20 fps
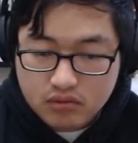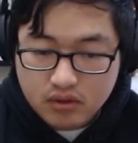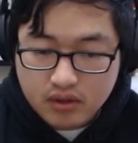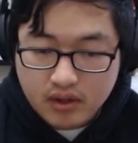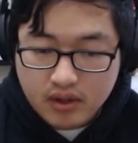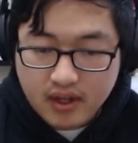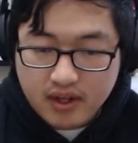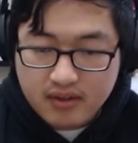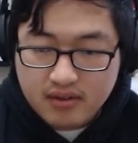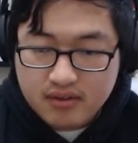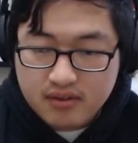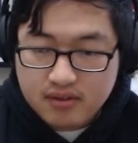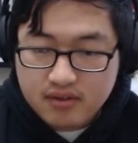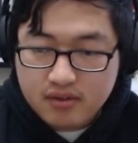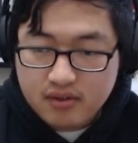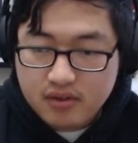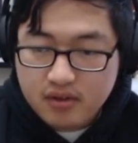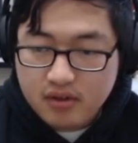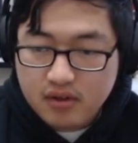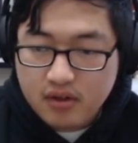Nice.
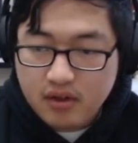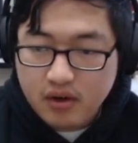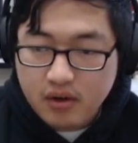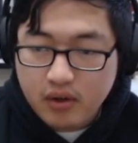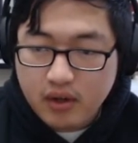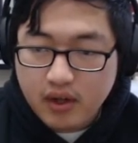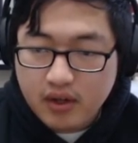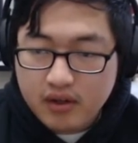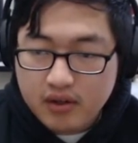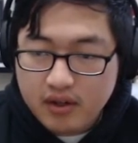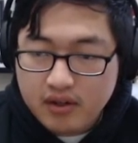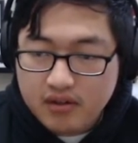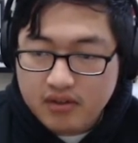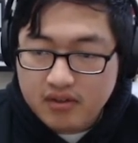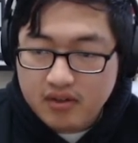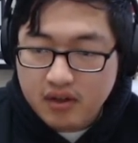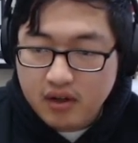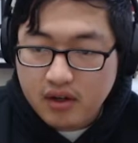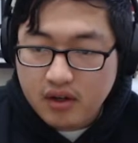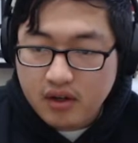Okay,
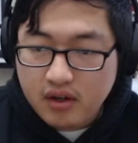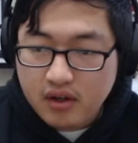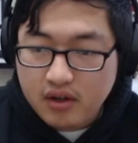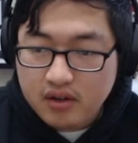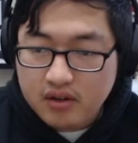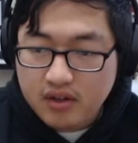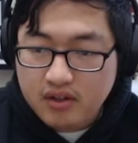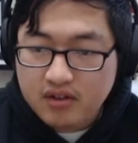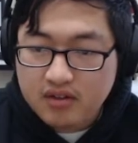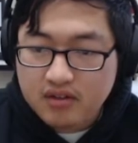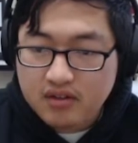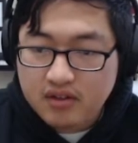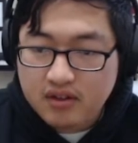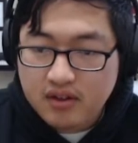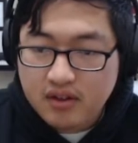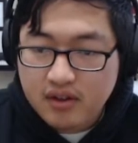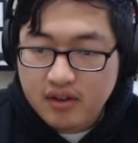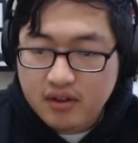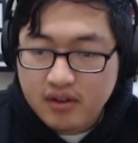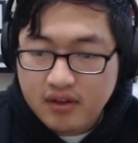let's uh let's
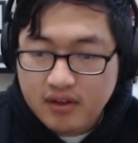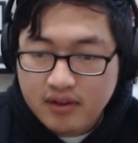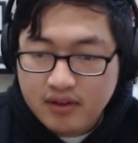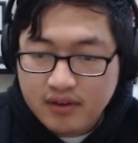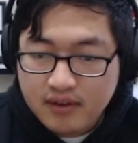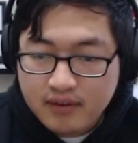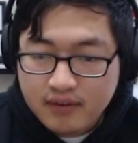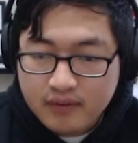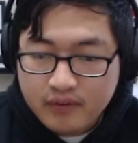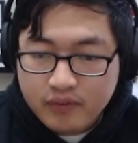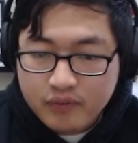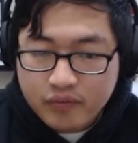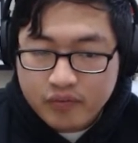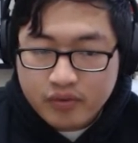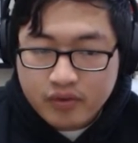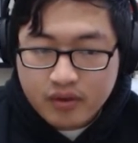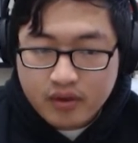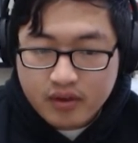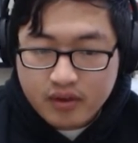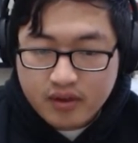
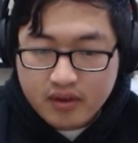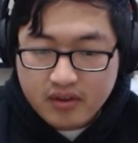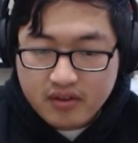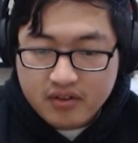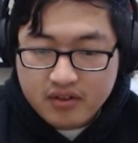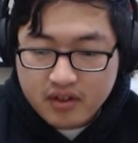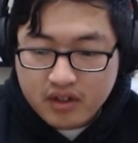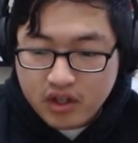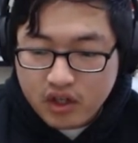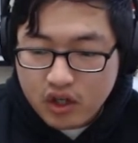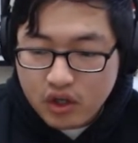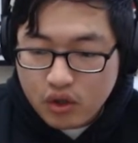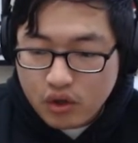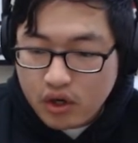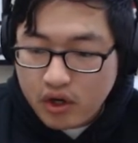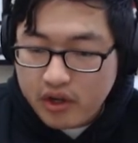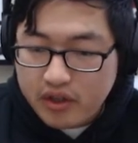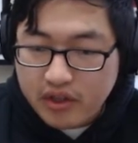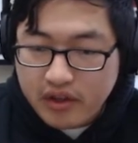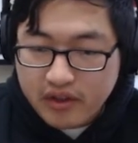let's secure
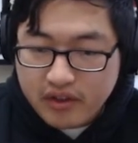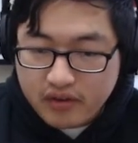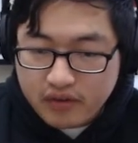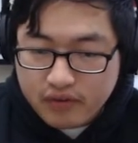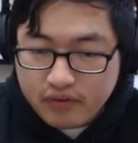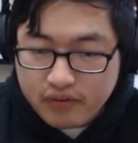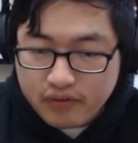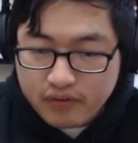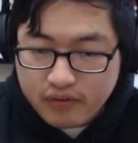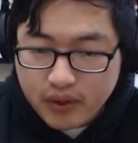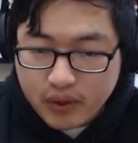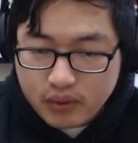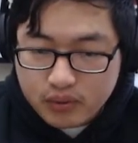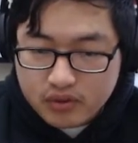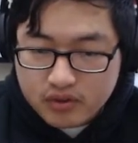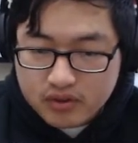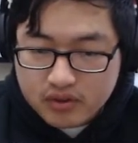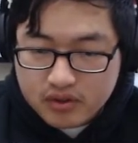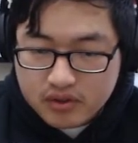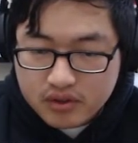another
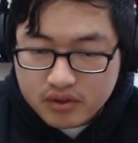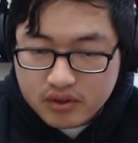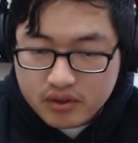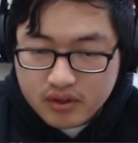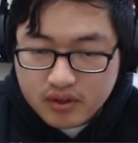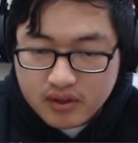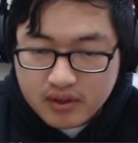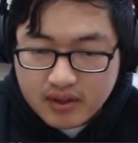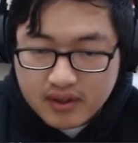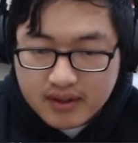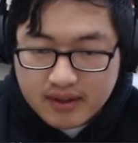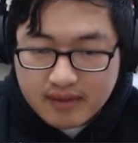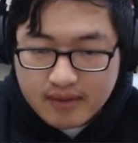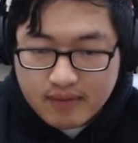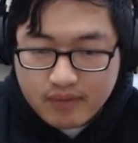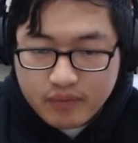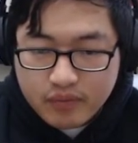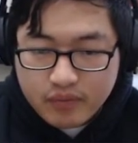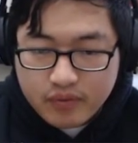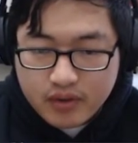vote.
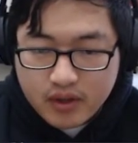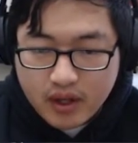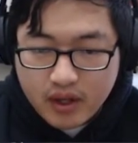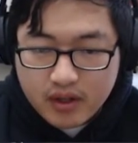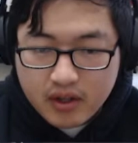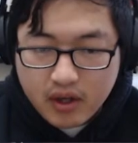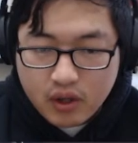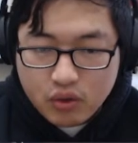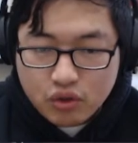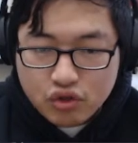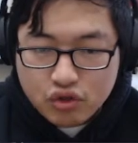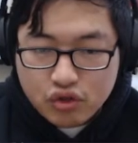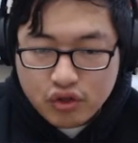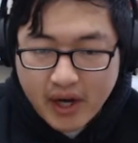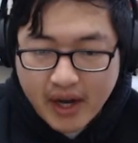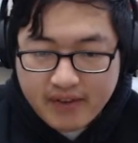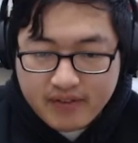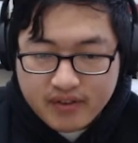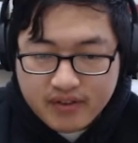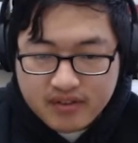Hello,
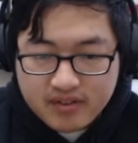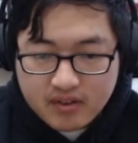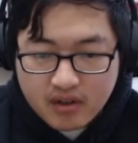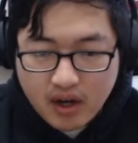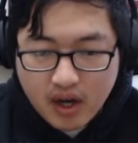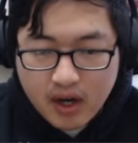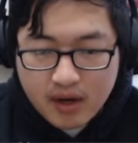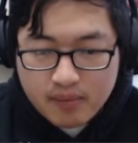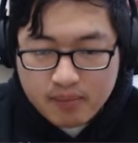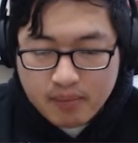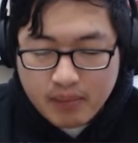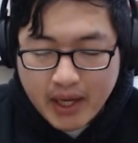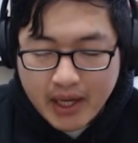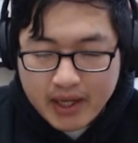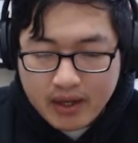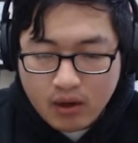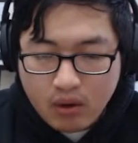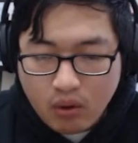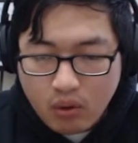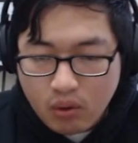Travis Scott,
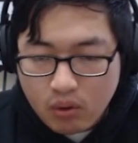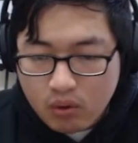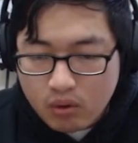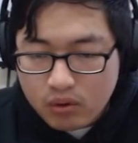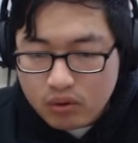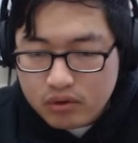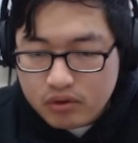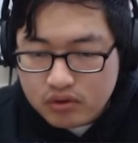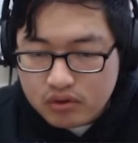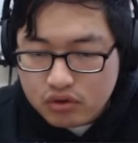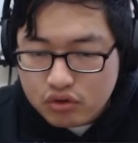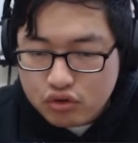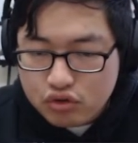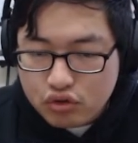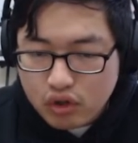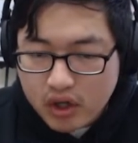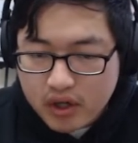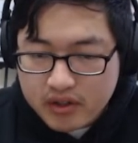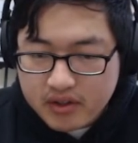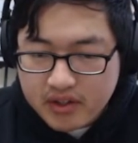my old
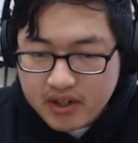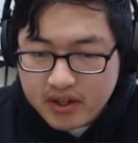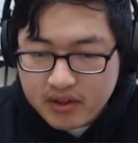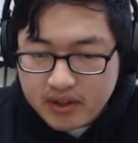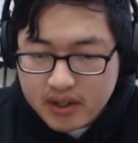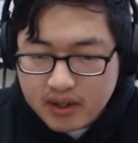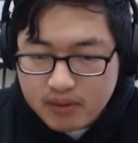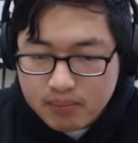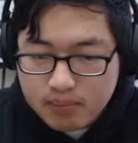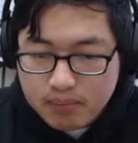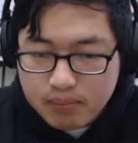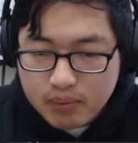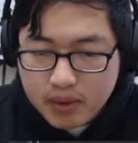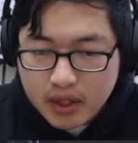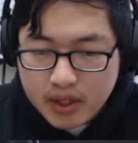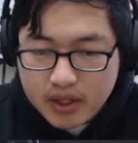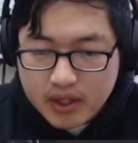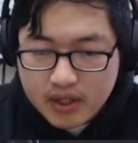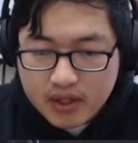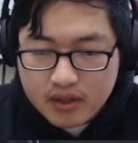drug dealing
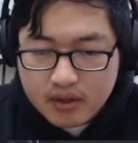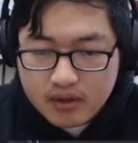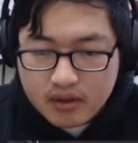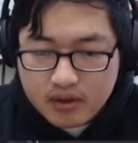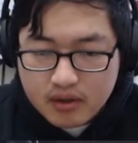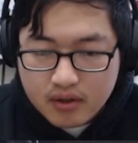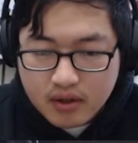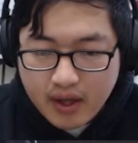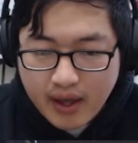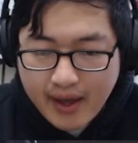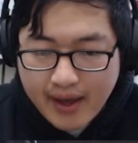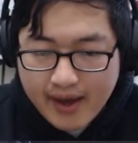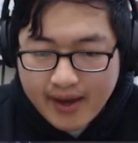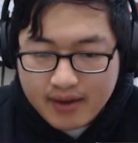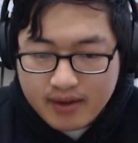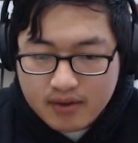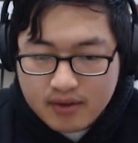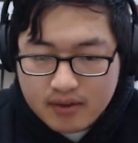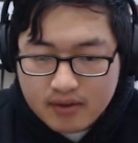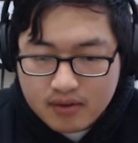buddy.
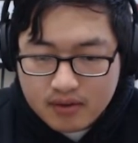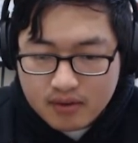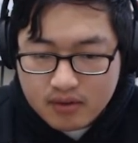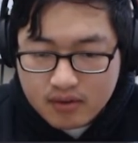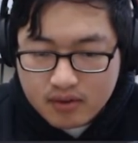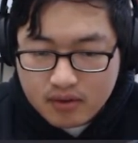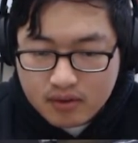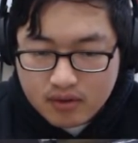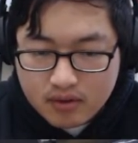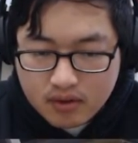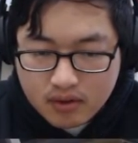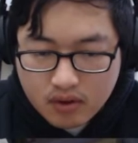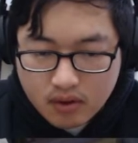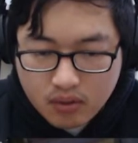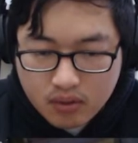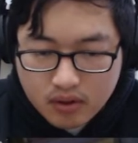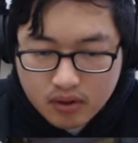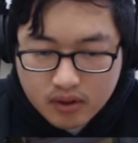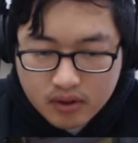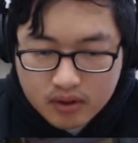And
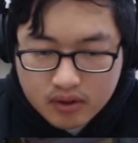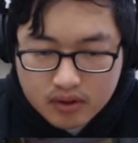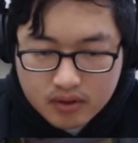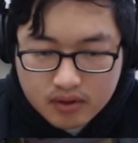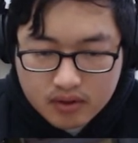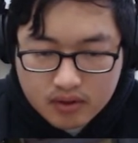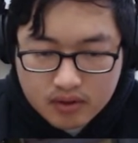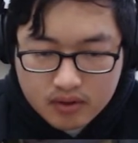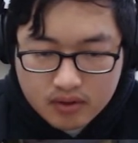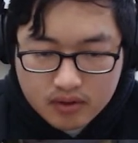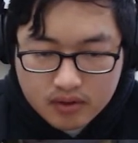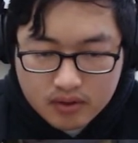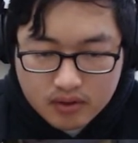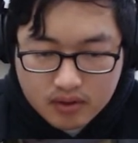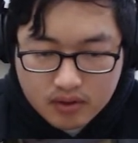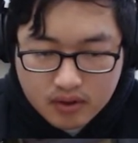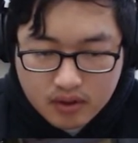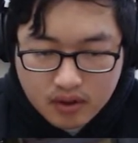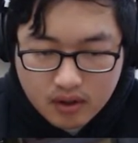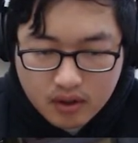hold on.
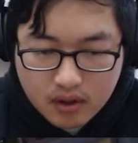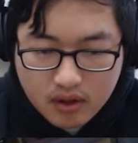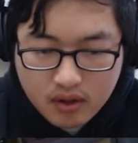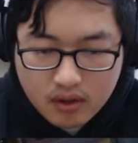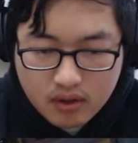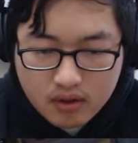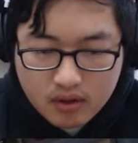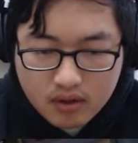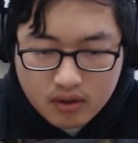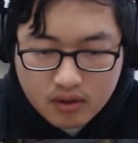Oh.